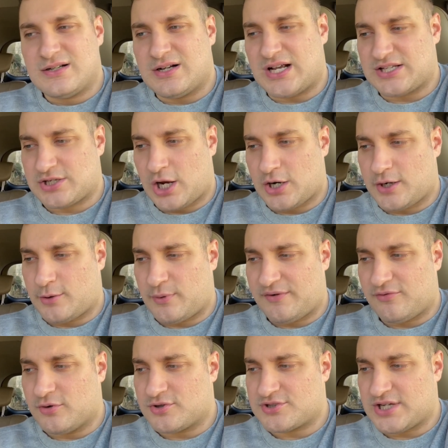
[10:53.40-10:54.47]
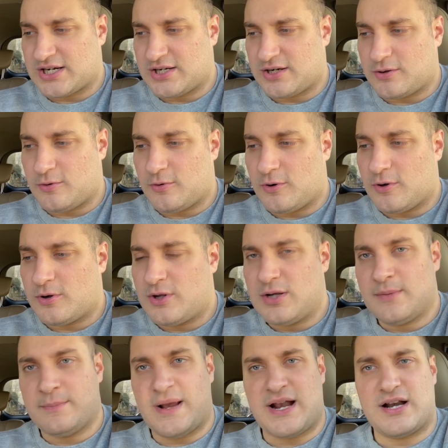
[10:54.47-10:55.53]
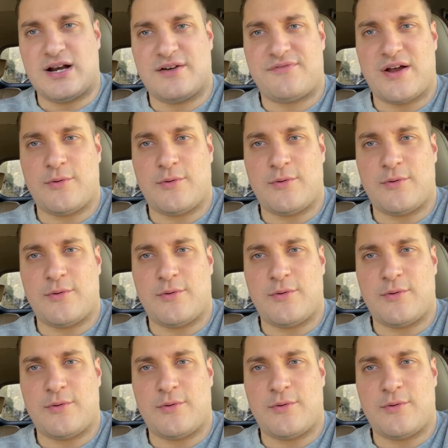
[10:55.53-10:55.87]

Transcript: So I got to wait for a second call. Bad enough